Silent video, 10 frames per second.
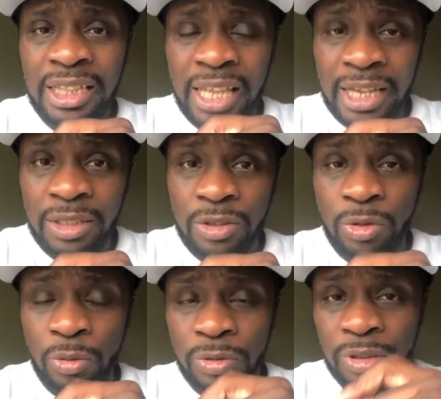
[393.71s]

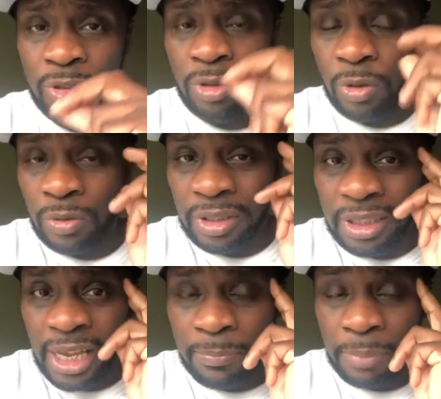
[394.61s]

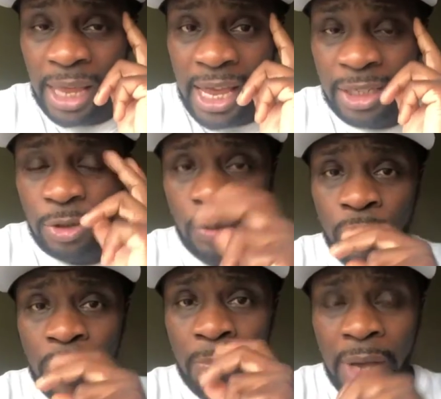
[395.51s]
that blinds you,
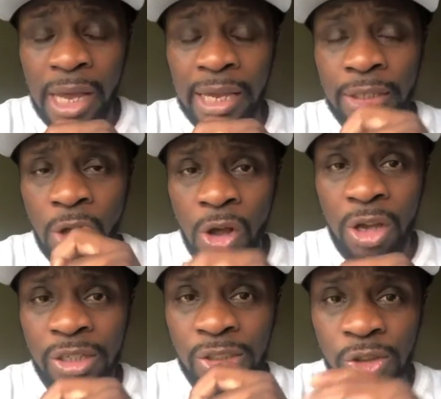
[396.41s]
your mind, your
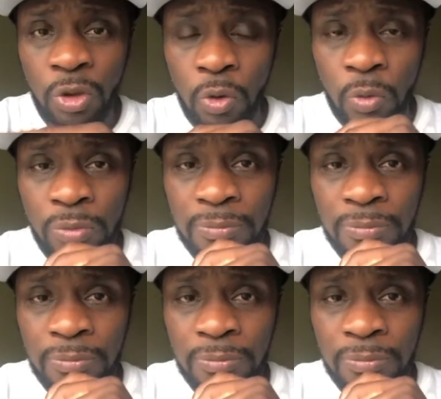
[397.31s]
heart and soul,